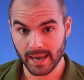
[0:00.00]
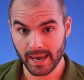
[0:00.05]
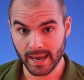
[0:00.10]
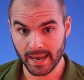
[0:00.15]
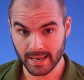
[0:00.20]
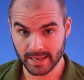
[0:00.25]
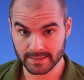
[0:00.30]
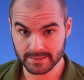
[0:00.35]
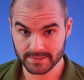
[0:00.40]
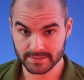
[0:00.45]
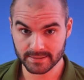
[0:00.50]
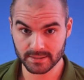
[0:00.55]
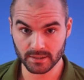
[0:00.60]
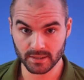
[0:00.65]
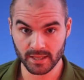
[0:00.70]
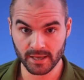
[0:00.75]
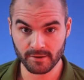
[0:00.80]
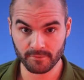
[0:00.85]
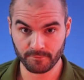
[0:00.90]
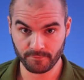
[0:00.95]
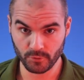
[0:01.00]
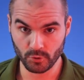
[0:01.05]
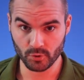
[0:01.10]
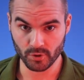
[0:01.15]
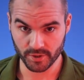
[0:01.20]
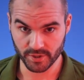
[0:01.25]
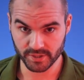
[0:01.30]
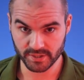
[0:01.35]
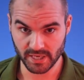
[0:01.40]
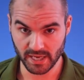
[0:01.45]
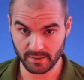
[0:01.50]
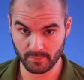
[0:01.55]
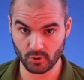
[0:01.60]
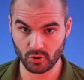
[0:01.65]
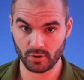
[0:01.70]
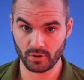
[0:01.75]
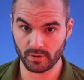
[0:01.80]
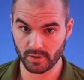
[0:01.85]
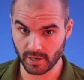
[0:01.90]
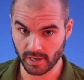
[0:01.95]
and still have food on the
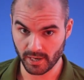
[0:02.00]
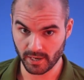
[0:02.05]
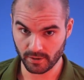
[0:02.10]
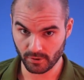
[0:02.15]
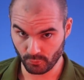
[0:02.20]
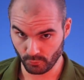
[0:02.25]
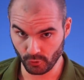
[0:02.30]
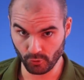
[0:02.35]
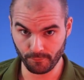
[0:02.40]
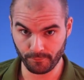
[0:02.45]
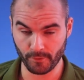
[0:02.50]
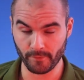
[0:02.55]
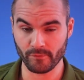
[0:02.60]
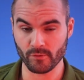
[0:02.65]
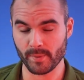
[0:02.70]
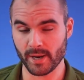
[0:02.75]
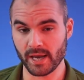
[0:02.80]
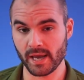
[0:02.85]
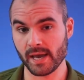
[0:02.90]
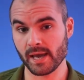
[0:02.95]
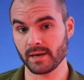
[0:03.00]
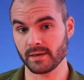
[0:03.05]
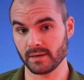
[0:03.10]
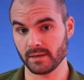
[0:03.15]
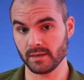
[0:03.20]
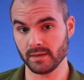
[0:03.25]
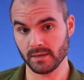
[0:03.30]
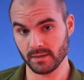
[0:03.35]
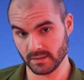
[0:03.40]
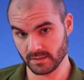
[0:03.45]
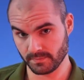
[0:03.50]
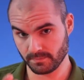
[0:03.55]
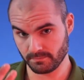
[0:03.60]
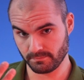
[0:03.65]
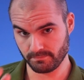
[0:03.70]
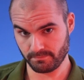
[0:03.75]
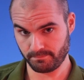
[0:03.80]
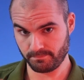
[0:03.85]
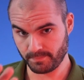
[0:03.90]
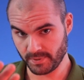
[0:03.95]
table and a roof over my head is
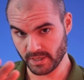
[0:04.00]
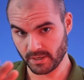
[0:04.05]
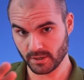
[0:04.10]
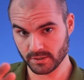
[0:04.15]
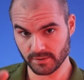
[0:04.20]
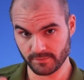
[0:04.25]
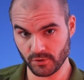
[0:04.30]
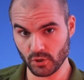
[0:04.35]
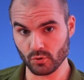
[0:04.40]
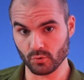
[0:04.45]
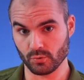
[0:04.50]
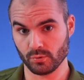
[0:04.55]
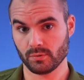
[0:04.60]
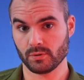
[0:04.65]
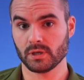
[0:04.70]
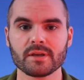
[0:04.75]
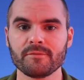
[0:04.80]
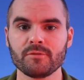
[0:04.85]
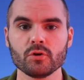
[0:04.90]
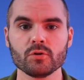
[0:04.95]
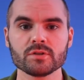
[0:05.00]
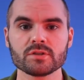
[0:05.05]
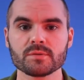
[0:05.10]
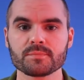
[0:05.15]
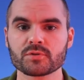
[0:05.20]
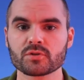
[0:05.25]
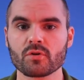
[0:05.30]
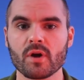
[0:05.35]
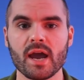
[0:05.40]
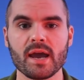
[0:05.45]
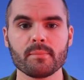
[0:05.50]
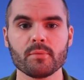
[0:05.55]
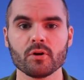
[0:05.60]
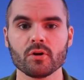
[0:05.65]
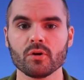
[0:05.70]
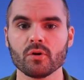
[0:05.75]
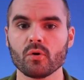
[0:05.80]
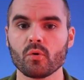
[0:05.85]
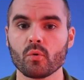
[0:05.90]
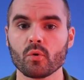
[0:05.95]
because of you. If you're a
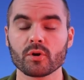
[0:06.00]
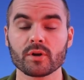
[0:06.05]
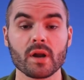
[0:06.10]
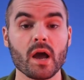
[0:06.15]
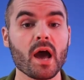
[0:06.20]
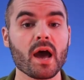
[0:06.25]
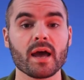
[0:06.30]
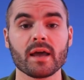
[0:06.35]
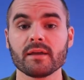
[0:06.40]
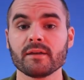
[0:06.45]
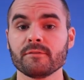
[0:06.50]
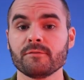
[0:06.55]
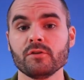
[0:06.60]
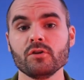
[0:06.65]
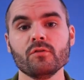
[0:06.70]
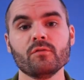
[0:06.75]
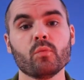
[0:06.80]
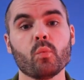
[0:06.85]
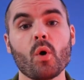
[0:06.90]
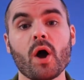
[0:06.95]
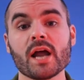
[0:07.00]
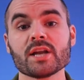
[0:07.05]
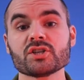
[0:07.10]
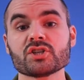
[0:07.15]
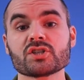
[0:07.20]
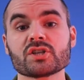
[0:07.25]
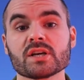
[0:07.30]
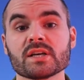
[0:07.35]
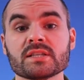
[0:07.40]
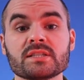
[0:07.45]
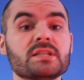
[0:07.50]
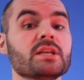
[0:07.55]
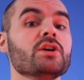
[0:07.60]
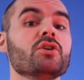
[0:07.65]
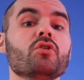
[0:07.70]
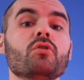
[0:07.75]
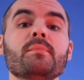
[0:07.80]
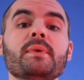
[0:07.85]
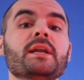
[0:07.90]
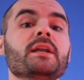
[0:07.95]
subscriber or not, if you've watched a
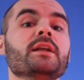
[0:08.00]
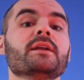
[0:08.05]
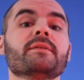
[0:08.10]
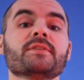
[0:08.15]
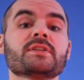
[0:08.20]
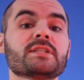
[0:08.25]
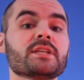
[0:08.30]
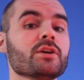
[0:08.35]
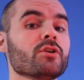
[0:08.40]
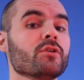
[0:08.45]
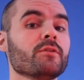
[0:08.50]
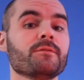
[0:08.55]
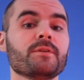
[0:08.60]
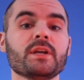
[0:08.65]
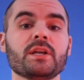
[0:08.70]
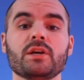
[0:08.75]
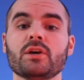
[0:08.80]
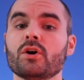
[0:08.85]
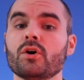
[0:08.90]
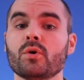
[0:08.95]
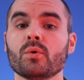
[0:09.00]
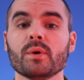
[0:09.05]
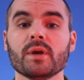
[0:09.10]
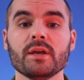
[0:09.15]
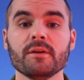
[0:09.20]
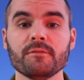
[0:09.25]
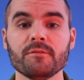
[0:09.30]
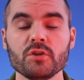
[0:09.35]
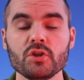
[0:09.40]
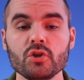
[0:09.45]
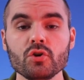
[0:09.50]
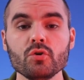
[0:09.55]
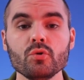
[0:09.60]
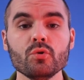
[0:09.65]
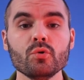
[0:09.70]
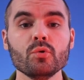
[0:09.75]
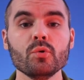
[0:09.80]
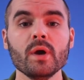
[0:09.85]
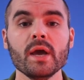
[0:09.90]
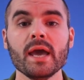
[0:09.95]
single minute of a single video, if
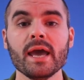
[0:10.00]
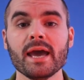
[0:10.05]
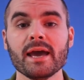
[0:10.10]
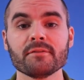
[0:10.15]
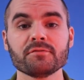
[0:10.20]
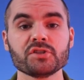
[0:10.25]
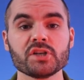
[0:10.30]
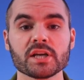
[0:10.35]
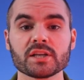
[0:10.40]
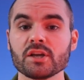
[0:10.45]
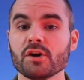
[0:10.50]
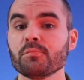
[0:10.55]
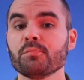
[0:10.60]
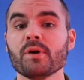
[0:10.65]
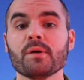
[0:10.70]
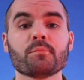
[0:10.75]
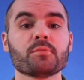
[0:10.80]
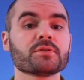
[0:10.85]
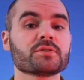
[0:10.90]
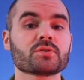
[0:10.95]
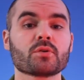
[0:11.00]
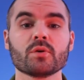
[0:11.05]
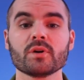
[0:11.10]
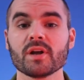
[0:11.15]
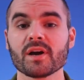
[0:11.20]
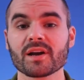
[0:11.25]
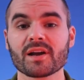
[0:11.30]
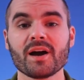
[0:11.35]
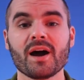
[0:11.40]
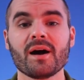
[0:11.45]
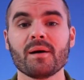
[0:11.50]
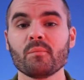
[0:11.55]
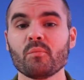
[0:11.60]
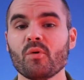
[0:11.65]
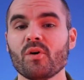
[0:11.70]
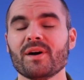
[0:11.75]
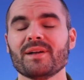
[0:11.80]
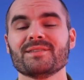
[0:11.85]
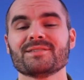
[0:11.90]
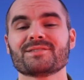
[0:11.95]
you have checked out prepwithscore.com
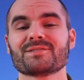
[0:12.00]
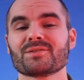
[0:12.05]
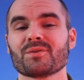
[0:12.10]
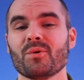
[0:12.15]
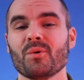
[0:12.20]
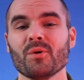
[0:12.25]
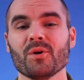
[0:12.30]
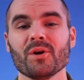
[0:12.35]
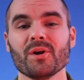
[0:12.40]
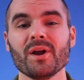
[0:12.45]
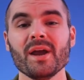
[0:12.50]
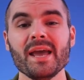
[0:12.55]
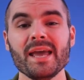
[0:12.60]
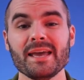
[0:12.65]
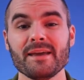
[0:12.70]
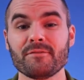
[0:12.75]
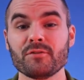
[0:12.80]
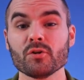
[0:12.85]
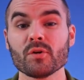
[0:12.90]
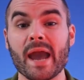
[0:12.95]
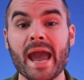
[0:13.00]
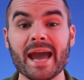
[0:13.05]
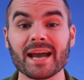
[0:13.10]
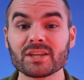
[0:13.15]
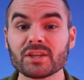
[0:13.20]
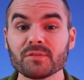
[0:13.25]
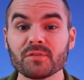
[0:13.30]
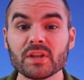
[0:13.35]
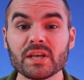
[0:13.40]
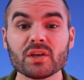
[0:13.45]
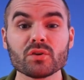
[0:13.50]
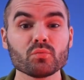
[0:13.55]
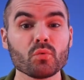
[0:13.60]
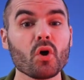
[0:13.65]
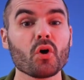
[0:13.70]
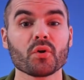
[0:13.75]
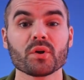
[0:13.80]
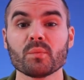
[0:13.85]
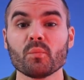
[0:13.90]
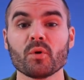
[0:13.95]
once, or if you're actively
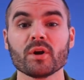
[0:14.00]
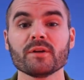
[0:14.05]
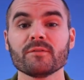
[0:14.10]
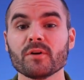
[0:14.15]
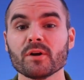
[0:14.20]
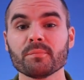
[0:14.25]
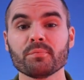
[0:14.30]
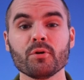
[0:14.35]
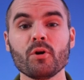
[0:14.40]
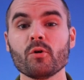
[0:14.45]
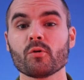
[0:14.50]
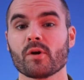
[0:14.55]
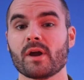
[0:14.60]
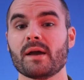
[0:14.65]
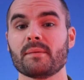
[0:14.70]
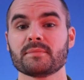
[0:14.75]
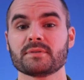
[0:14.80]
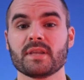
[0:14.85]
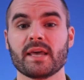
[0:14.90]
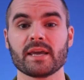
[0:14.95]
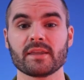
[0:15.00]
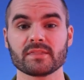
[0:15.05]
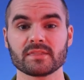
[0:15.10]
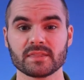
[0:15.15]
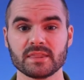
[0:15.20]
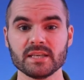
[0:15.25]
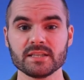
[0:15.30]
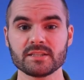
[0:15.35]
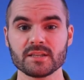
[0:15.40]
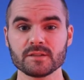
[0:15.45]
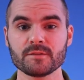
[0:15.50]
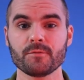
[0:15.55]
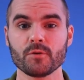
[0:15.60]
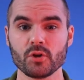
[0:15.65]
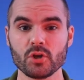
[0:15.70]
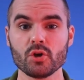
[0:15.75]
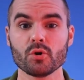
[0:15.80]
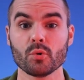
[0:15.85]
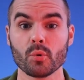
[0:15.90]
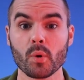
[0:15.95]
enrolled in one of our programs, like, this is for
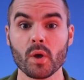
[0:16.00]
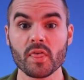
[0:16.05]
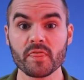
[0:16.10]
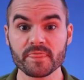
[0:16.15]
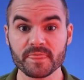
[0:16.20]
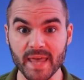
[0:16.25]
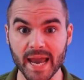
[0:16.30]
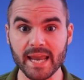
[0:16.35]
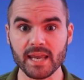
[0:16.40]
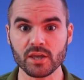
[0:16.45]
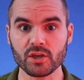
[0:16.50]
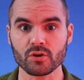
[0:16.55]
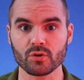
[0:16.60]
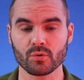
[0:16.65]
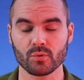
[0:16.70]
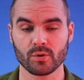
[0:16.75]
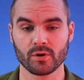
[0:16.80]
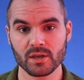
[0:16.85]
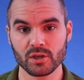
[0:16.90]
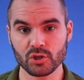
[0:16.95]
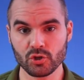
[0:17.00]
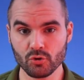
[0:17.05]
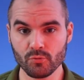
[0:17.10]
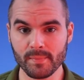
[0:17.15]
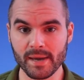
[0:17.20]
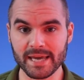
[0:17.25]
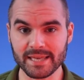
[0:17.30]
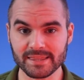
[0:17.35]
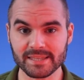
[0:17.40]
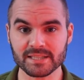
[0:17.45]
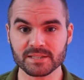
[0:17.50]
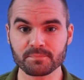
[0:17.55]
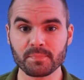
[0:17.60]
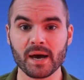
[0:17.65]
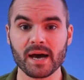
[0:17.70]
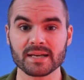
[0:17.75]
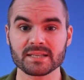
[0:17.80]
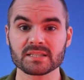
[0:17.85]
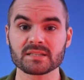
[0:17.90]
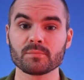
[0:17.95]
you. Thank you. You make this
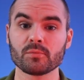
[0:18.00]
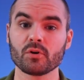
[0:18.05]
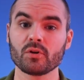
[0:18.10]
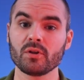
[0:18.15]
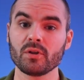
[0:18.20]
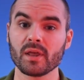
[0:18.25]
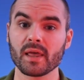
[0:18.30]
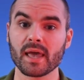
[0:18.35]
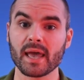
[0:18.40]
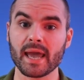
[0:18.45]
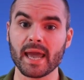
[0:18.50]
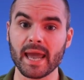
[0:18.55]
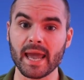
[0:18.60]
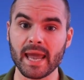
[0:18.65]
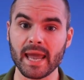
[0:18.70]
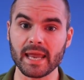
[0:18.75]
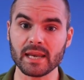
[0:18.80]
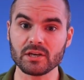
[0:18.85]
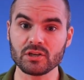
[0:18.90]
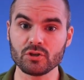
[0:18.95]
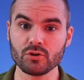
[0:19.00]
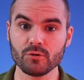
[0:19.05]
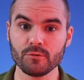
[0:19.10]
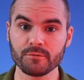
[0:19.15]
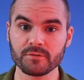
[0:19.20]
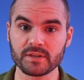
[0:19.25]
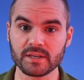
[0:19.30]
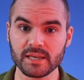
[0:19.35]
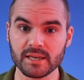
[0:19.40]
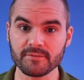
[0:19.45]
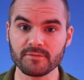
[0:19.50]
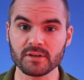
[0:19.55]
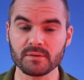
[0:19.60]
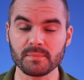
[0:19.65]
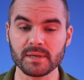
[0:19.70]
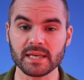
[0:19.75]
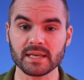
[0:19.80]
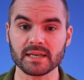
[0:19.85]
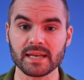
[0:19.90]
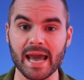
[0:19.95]
possible. And you've given
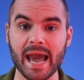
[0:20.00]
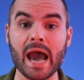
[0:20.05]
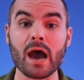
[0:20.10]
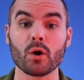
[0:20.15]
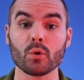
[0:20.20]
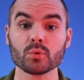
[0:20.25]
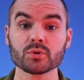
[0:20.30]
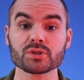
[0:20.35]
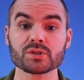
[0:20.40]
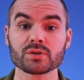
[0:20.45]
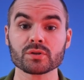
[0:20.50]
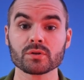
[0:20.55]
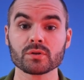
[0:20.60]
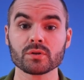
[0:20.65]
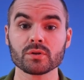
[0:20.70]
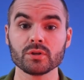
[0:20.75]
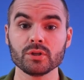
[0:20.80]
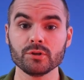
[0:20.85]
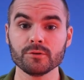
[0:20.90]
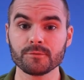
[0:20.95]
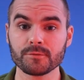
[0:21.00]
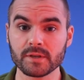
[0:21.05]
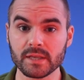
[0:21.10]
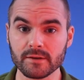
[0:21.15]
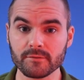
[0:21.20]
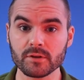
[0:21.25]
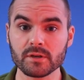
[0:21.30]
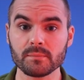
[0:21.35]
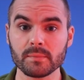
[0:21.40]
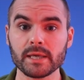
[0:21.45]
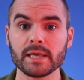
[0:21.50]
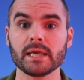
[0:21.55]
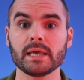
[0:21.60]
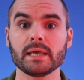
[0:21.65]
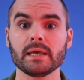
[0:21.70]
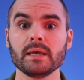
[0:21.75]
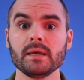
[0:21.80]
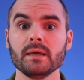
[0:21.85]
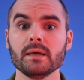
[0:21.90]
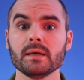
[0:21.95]
me an out. You've given
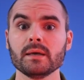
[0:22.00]
me